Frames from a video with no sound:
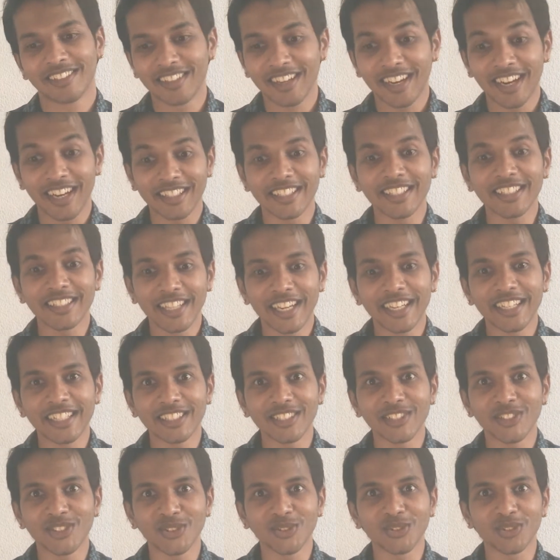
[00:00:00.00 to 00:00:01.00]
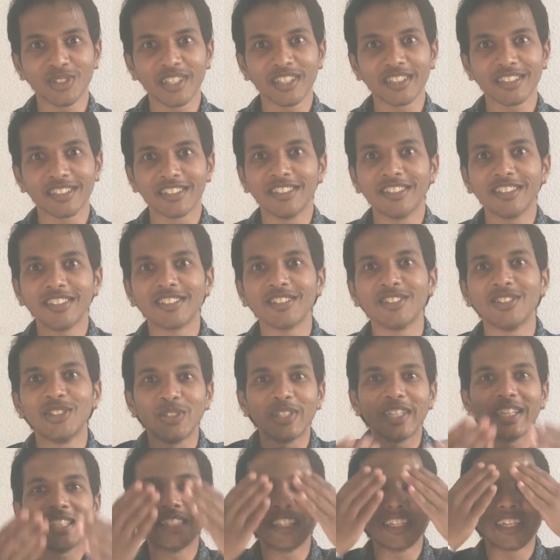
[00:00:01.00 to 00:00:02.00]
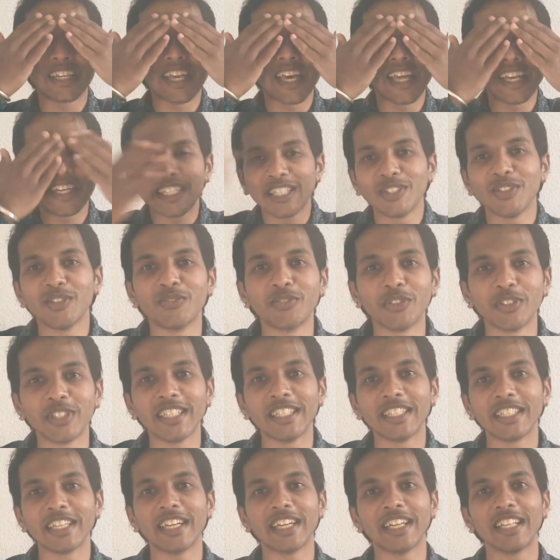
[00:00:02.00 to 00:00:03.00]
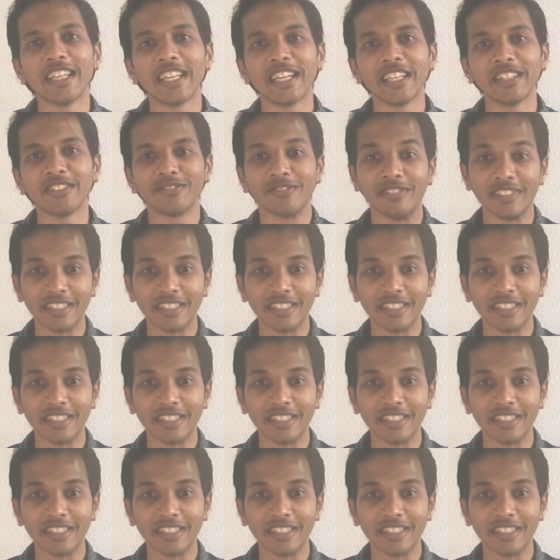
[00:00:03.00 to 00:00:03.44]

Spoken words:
196 sutras here, you get the clarity of your entire life,